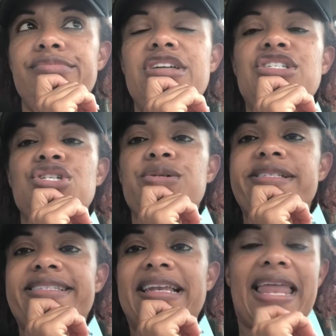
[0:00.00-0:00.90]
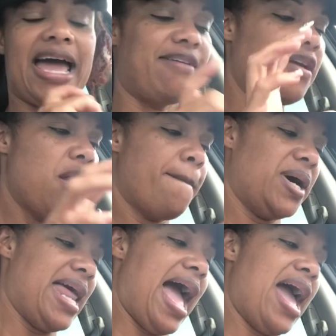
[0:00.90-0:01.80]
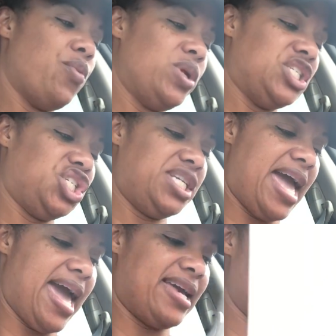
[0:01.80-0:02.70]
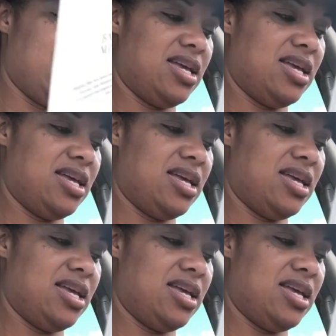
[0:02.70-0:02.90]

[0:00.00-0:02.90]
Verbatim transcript: the Julz to Life, but I will check